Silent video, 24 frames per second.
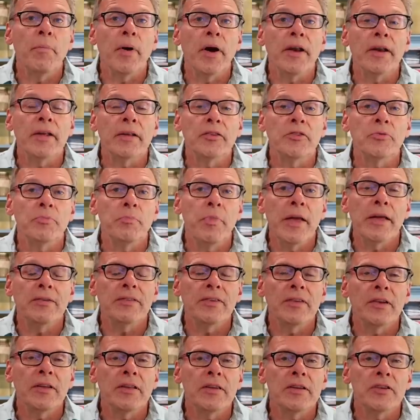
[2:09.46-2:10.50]
but it's
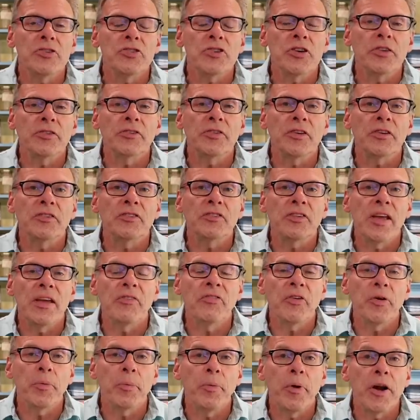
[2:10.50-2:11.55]
basically just a
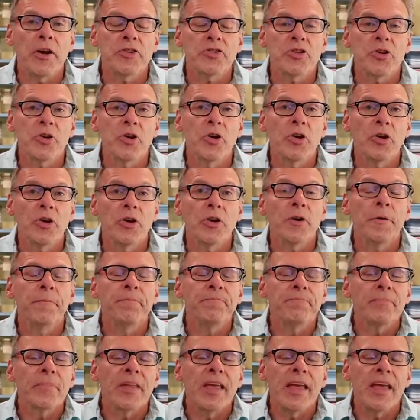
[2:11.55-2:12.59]
safer pressure cooker.
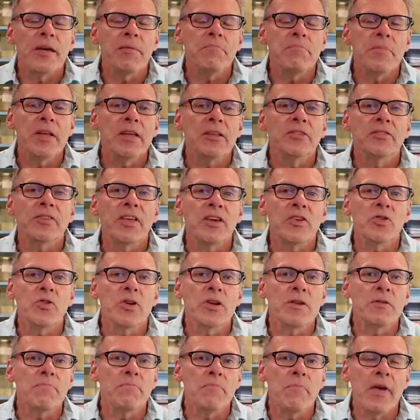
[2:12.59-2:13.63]
It means that you
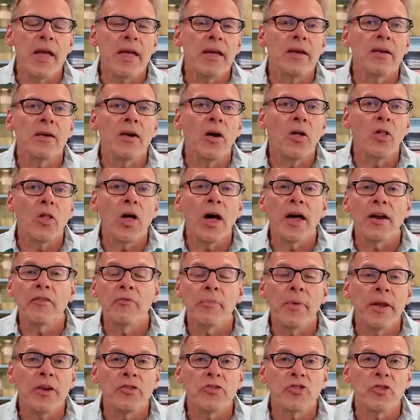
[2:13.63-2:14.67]
can make a lot of
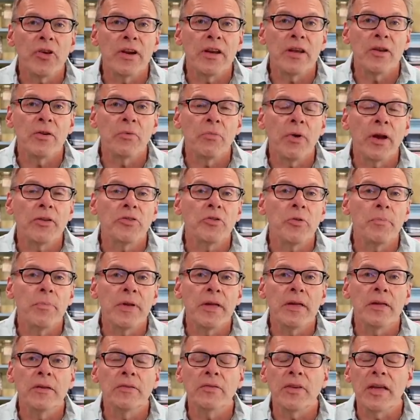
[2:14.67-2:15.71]
Mediterranean
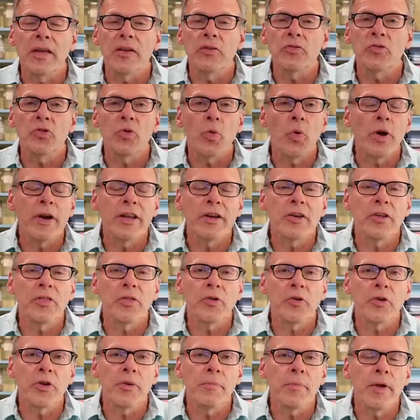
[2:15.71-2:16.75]
recipes in 20 to
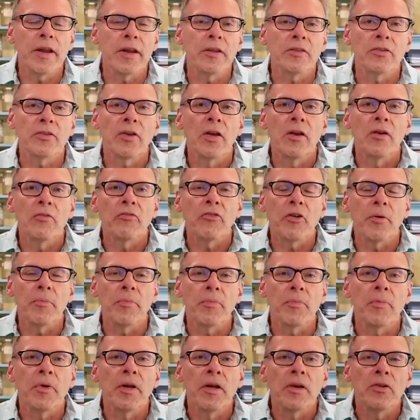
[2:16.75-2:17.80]
30 minutes
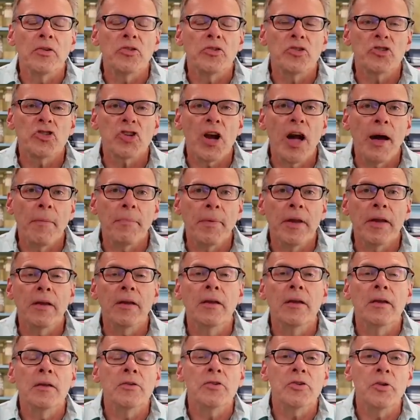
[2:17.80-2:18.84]
from chopping
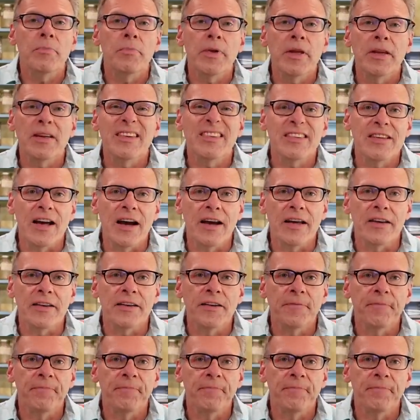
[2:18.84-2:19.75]
to being done.